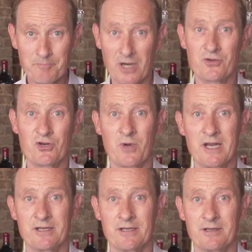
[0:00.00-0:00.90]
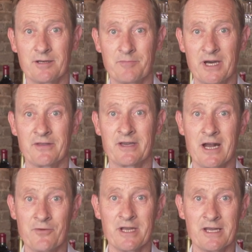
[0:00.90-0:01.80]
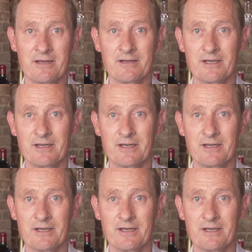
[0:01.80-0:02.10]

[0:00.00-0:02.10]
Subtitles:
punctuated by the garrigue,